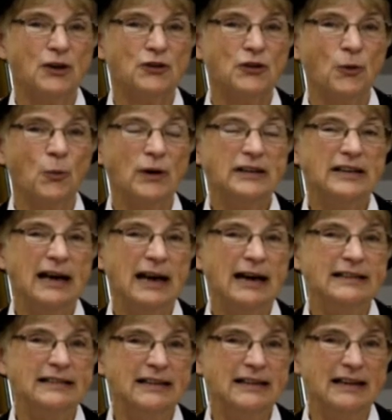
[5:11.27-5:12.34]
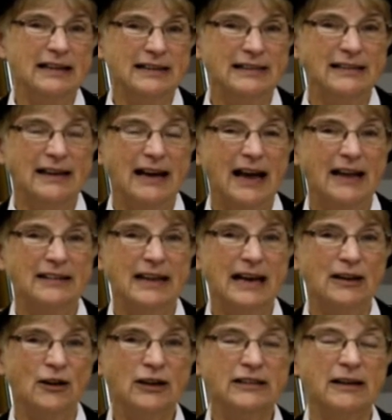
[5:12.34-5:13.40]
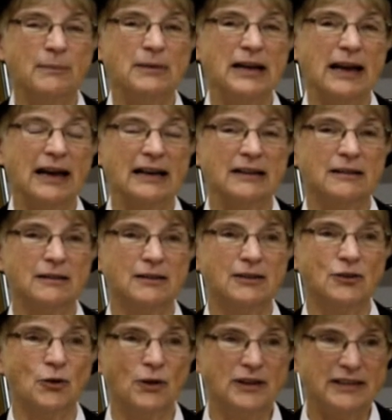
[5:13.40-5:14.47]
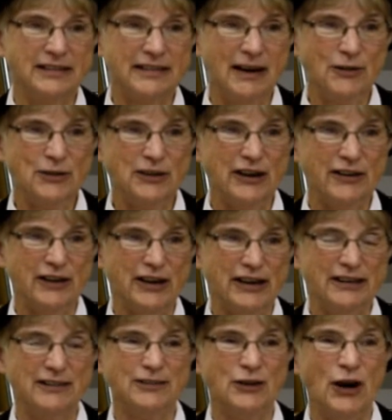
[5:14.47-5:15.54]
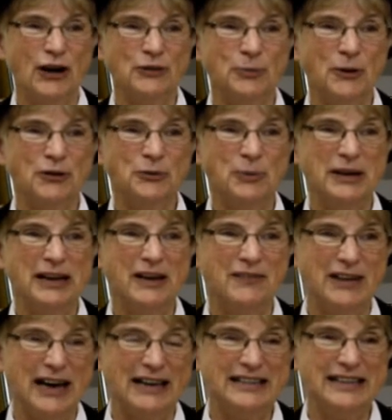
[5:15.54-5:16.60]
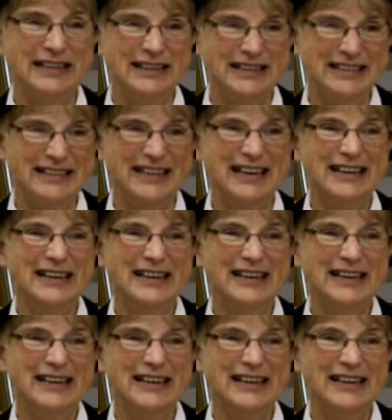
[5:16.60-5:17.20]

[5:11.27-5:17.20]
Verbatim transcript: So one day I did, and they looked at me like, You're the secretary. You're not supposed to be giving ideas.